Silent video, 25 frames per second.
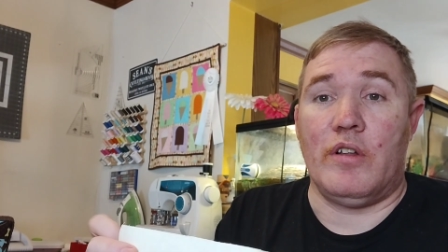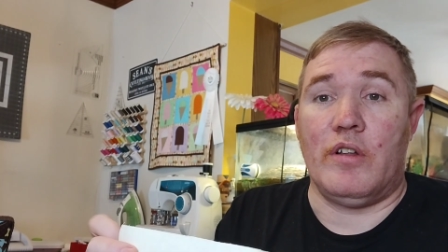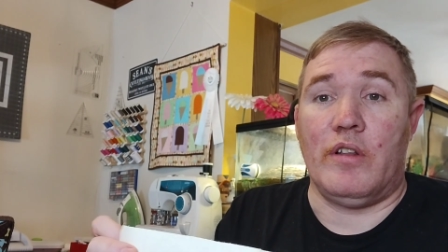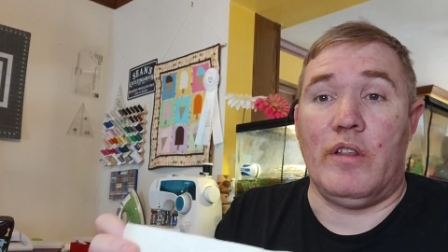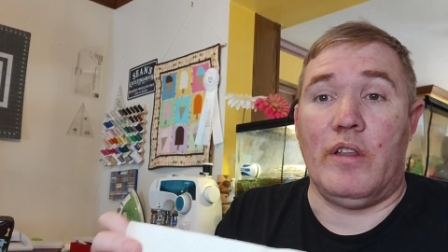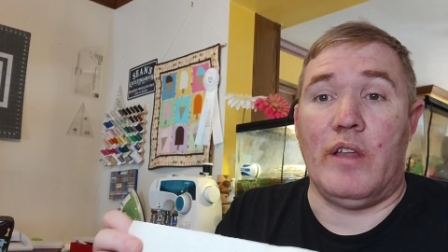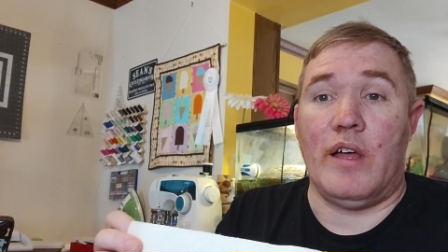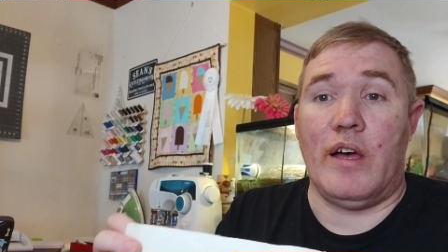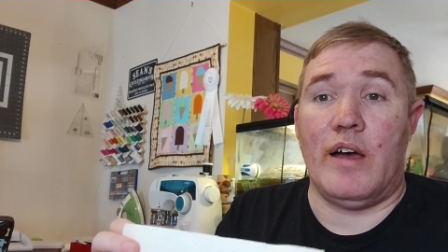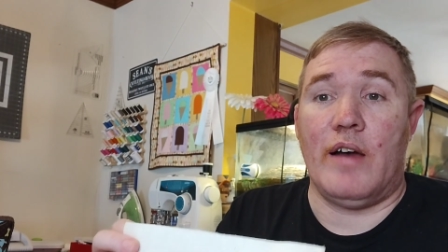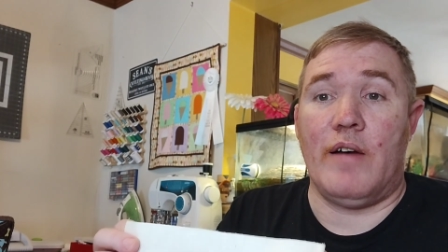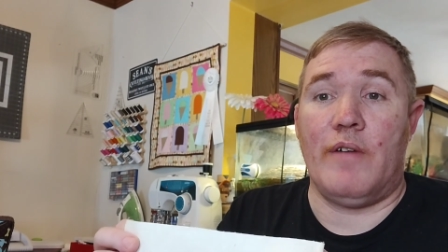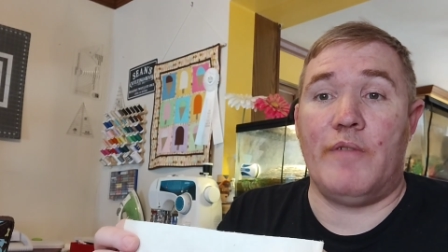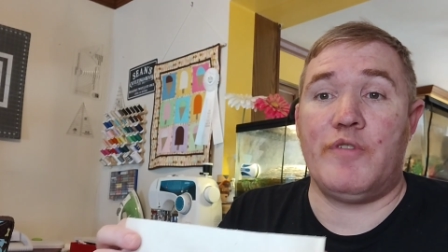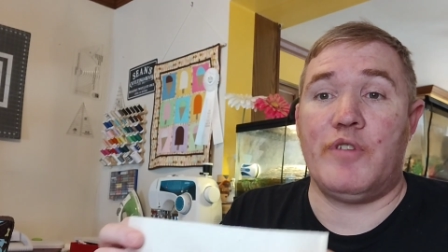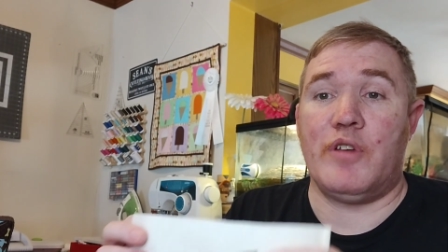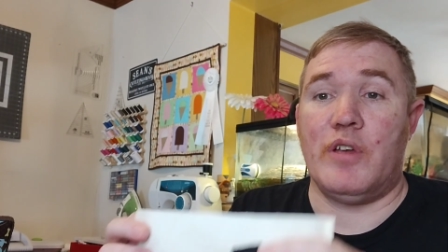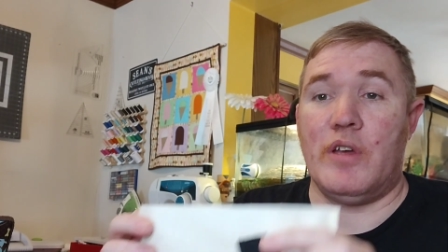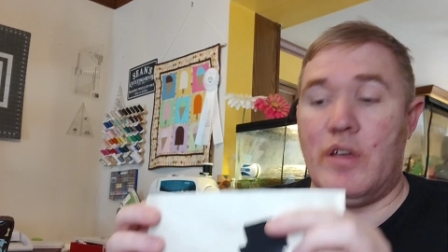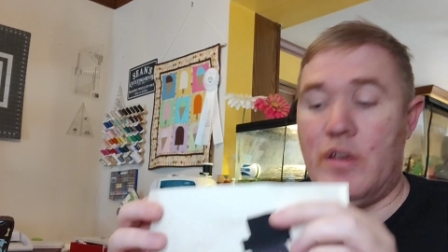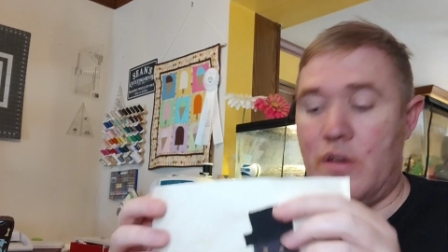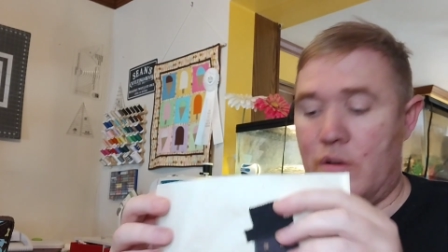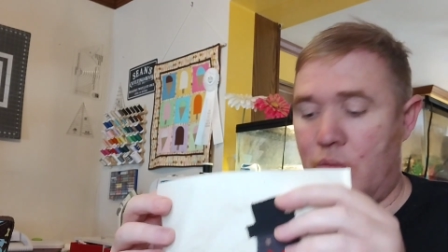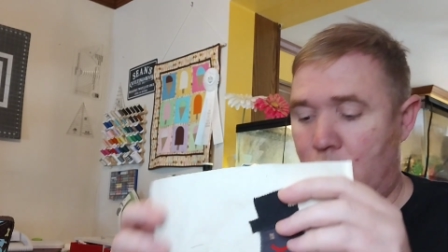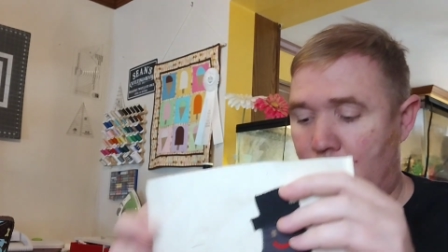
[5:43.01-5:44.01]
loved
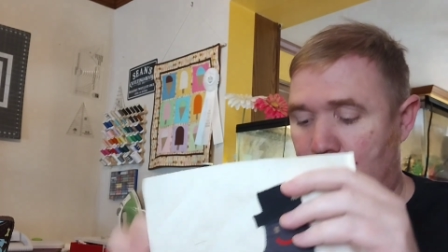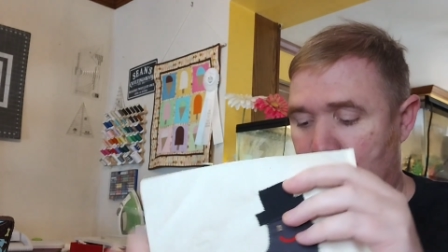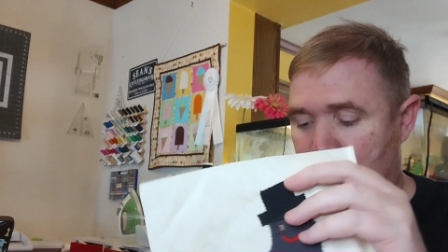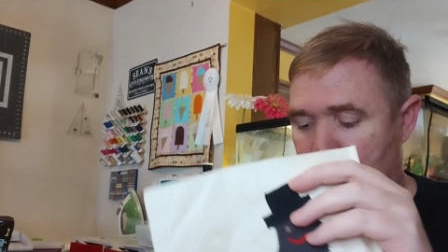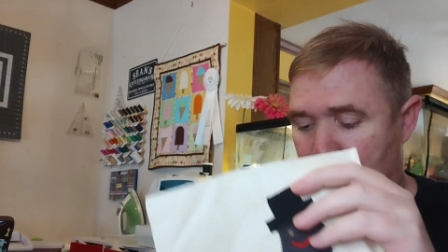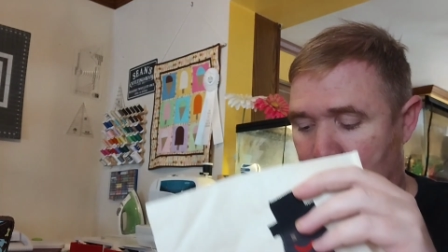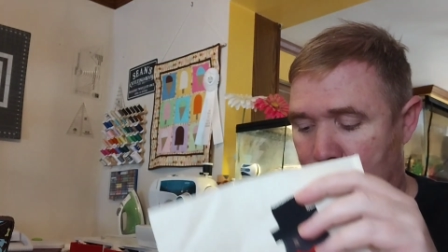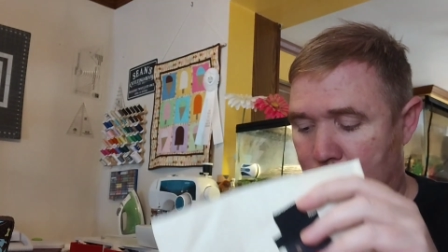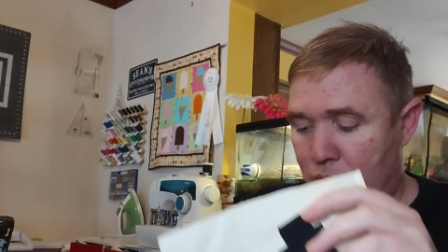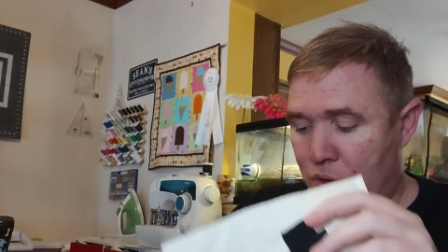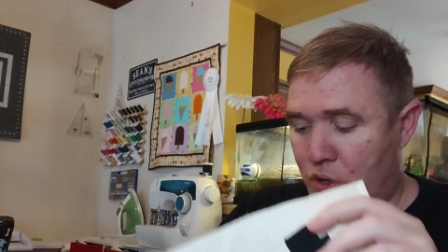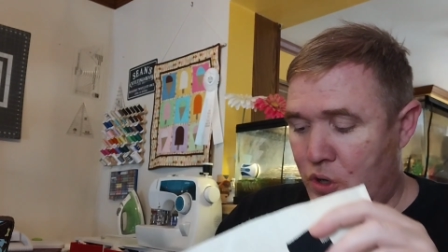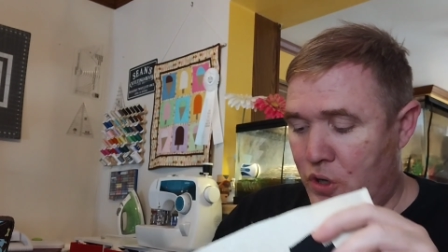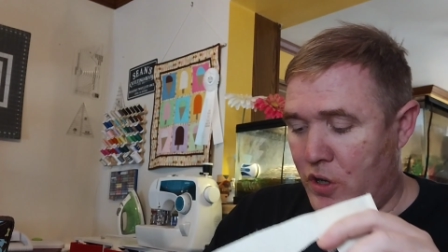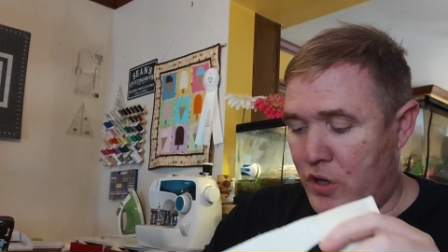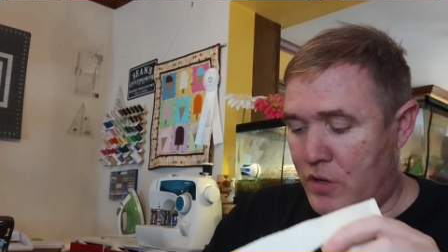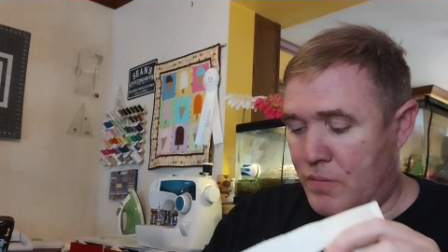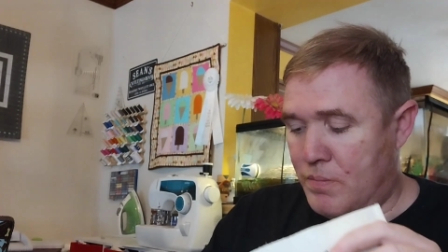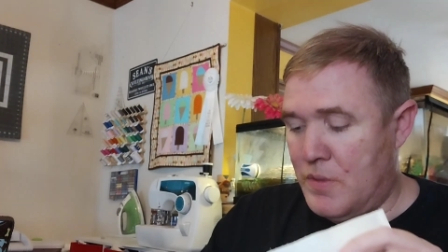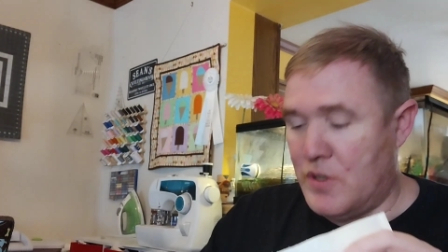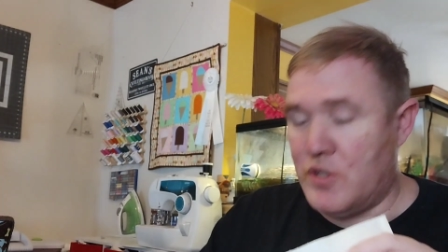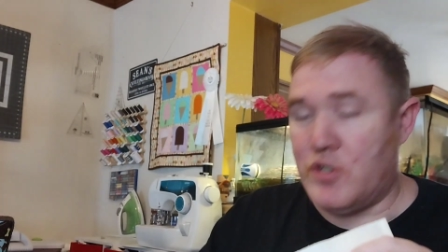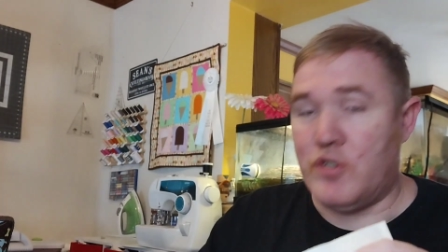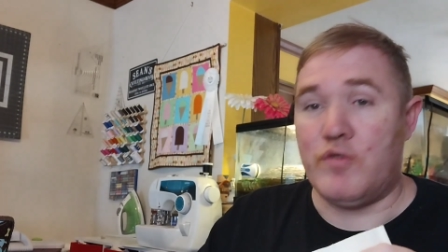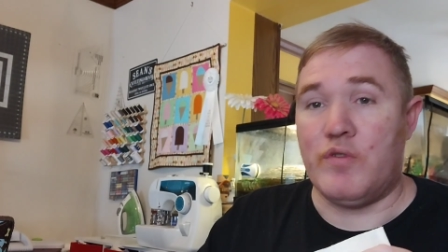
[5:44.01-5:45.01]
watching Murdoch
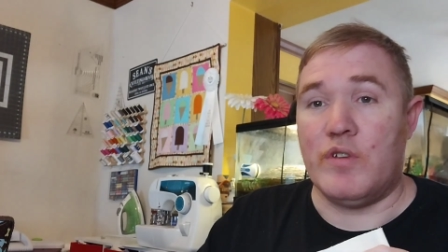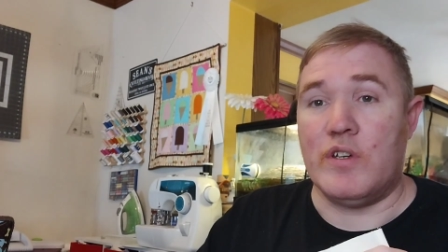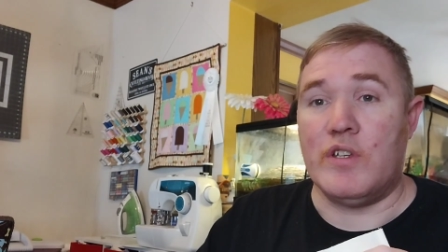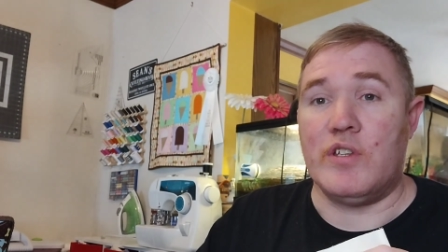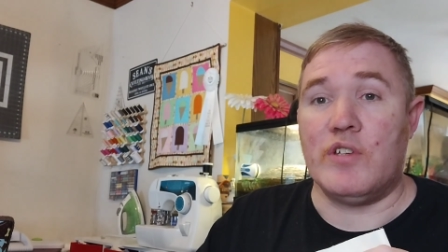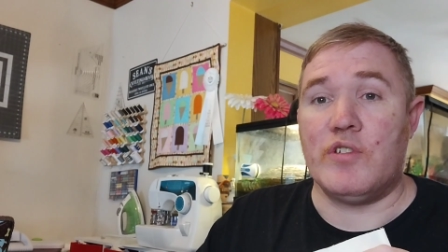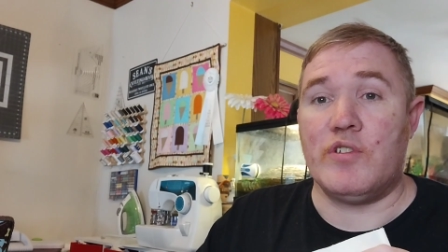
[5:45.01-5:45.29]
Mysteries.